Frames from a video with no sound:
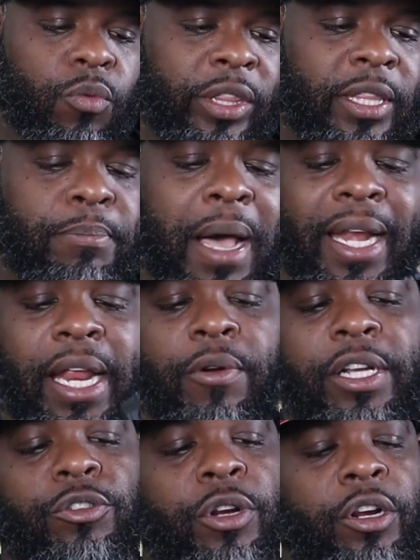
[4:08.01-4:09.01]
With the
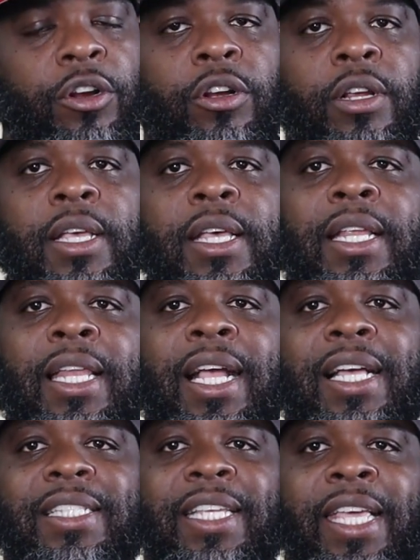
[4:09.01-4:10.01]
binary trigger,
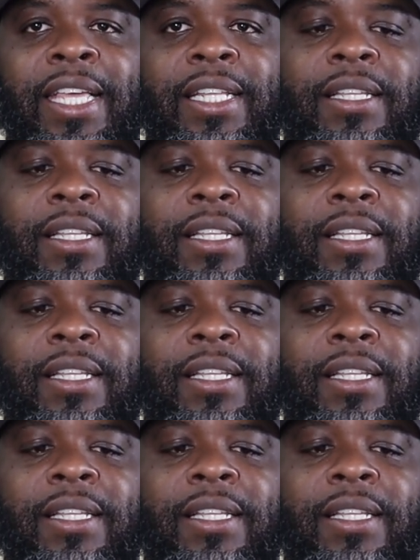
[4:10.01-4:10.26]
like I said,